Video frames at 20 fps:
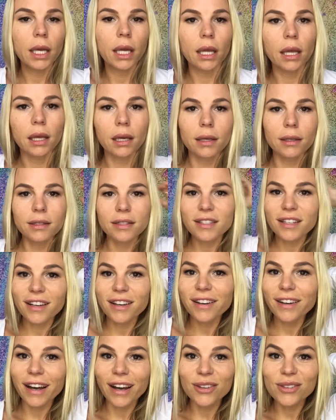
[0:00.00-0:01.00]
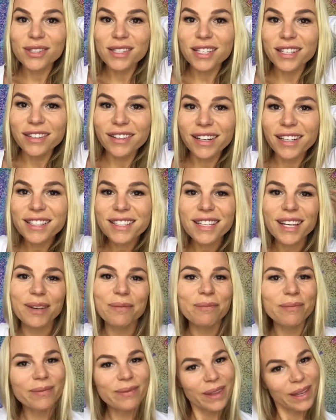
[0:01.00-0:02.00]
and I'll see you next
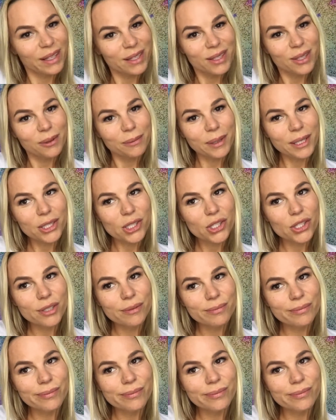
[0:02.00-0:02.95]
time. Thanks so much.